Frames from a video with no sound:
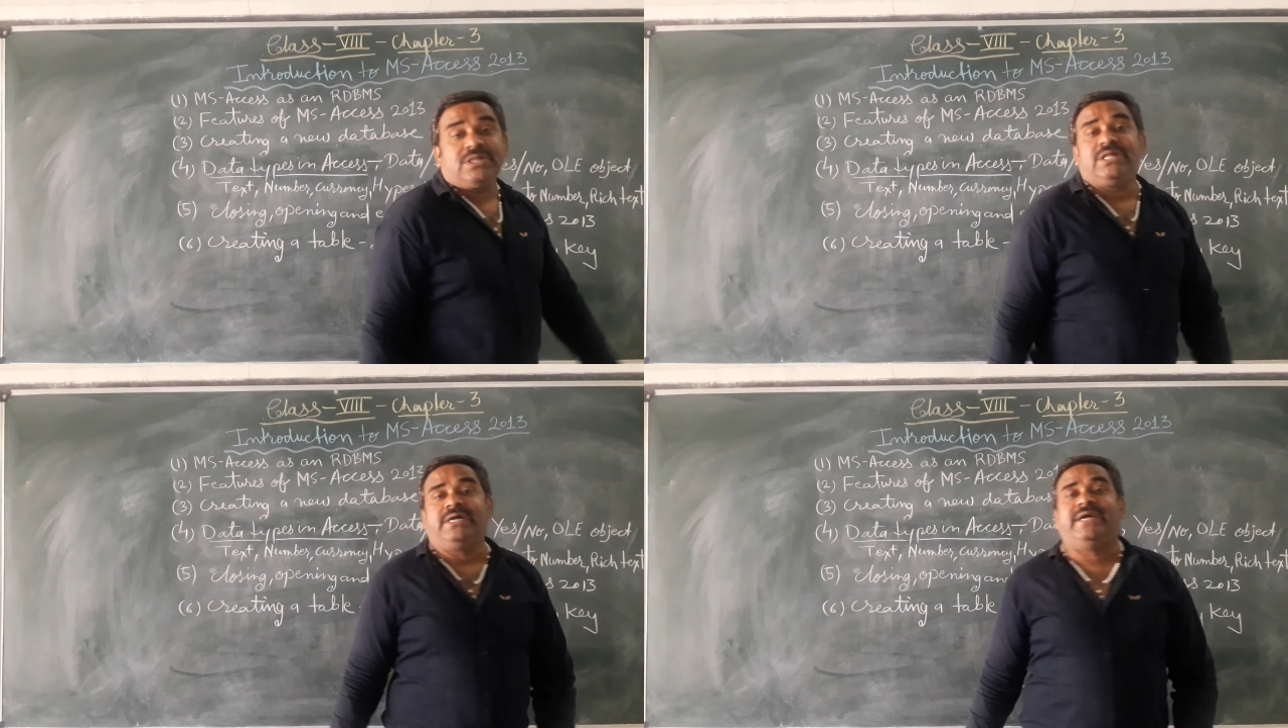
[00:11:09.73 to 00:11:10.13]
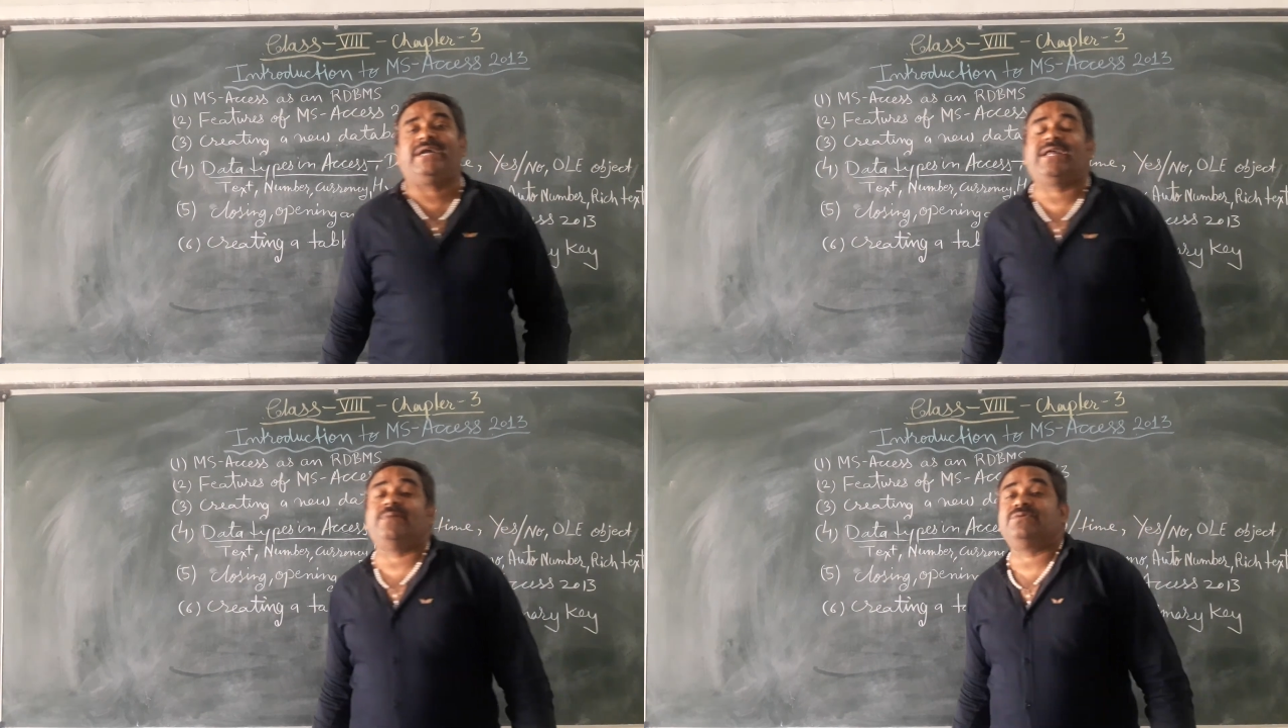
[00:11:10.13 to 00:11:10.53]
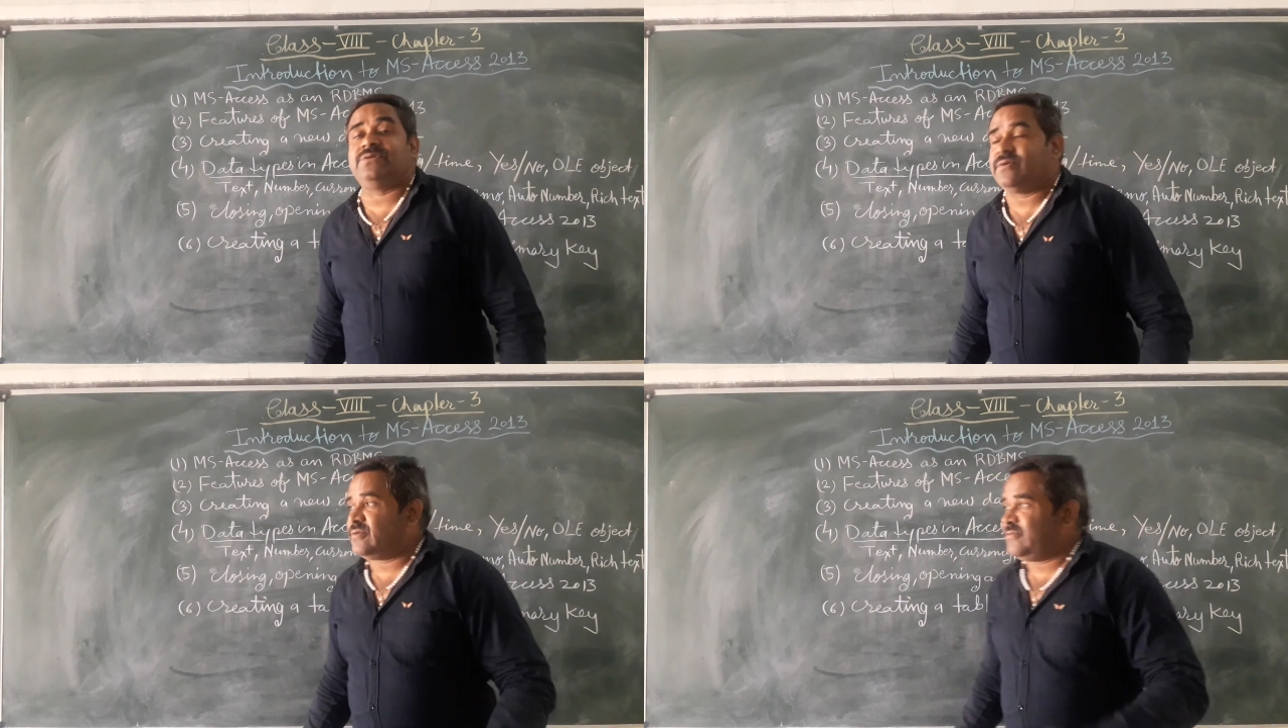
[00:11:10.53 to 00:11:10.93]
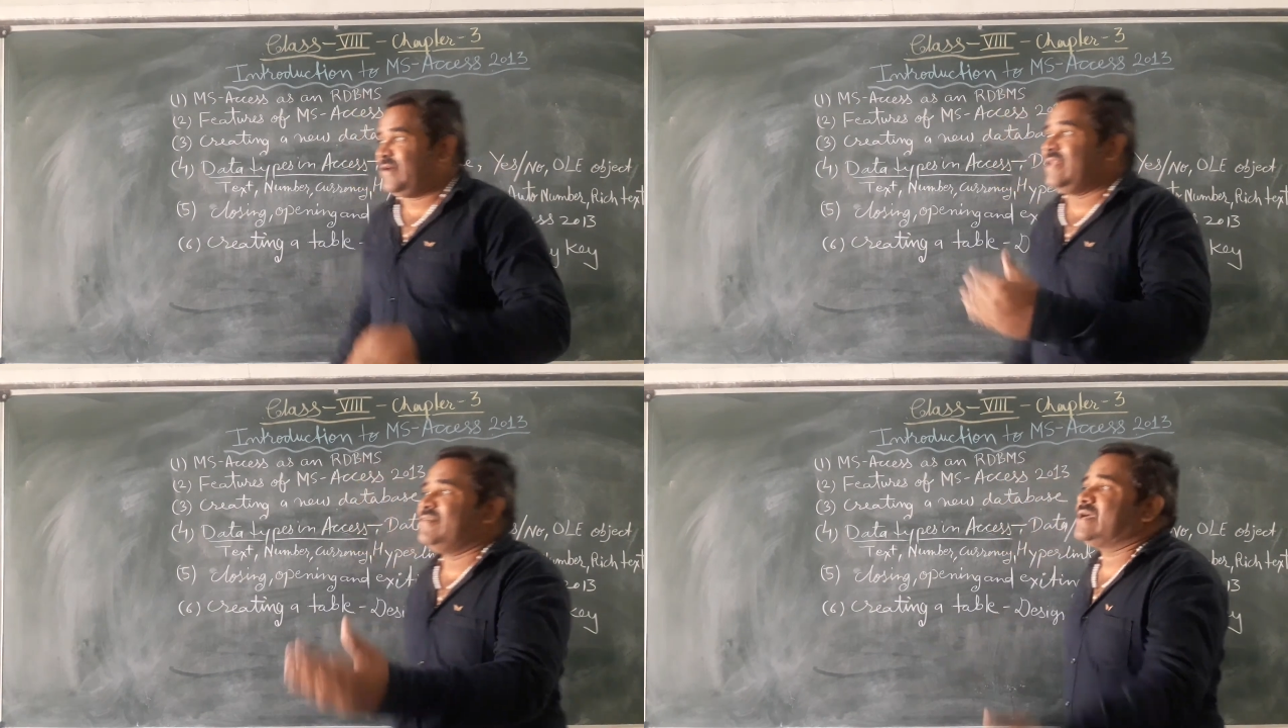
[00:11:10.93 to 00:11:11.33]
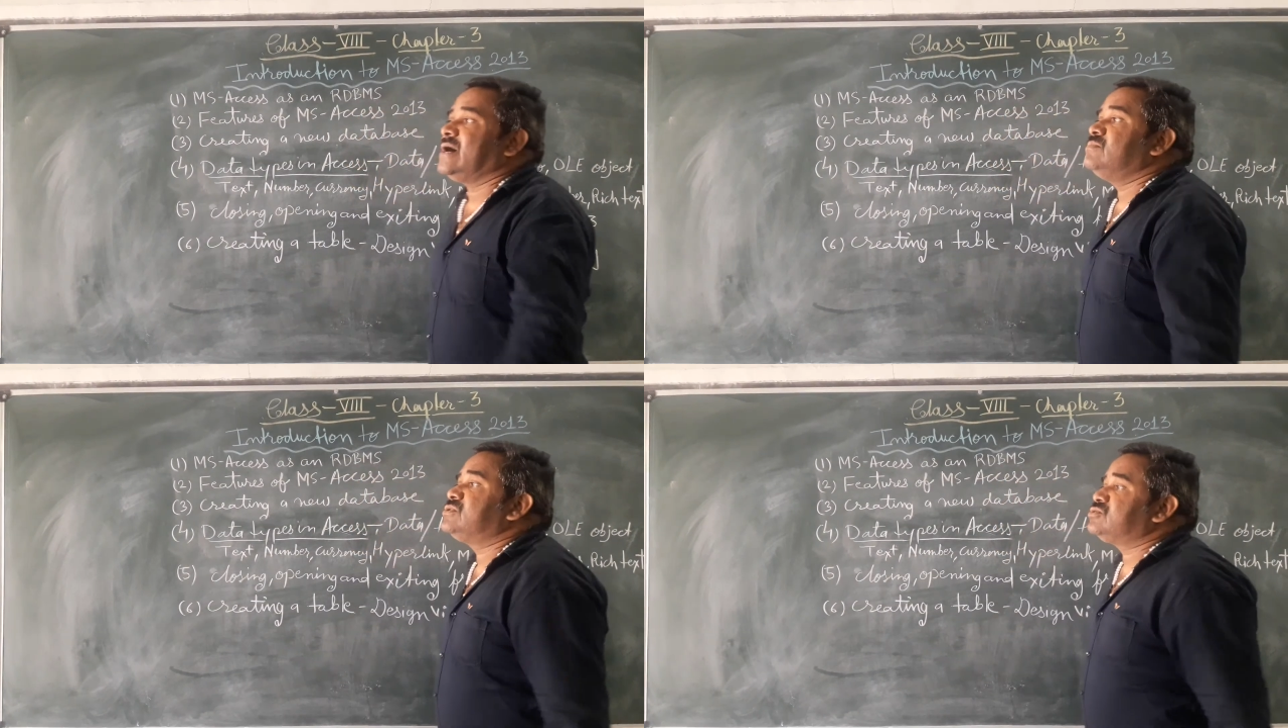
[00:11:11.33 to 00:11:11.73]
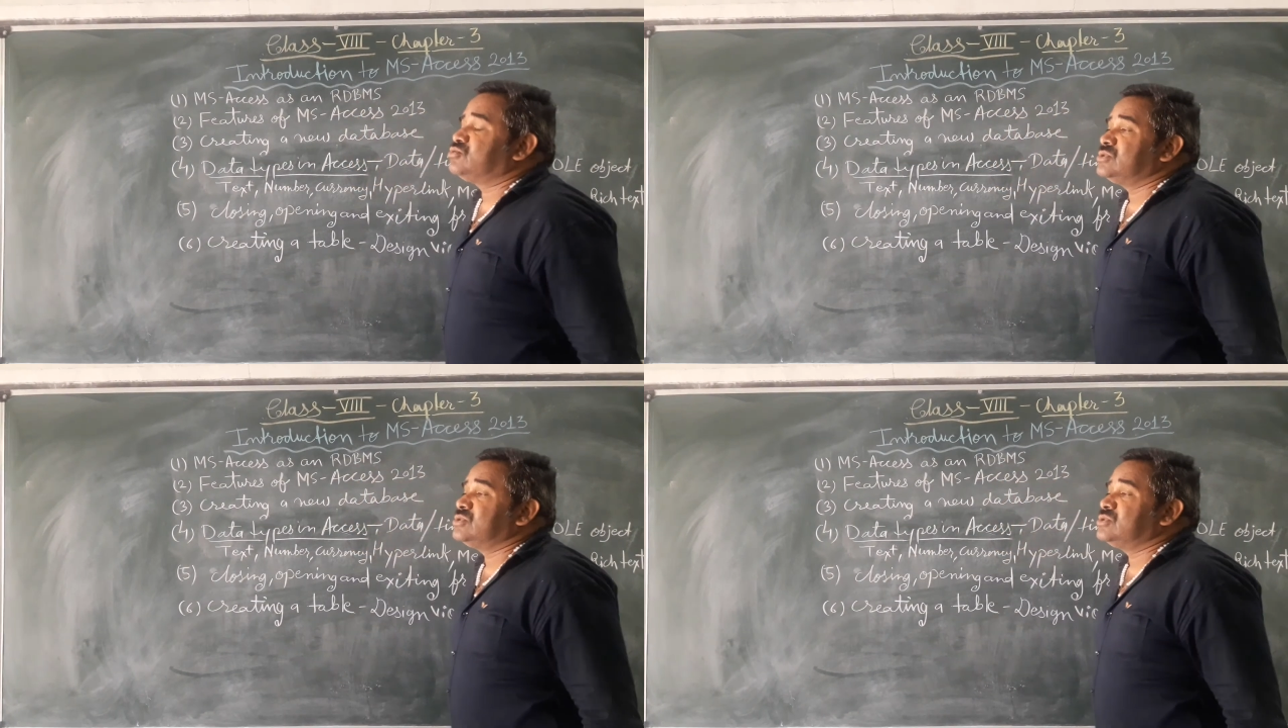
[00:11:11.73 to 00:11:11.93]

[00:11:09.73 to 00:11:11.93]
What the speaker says: the data types. When we come to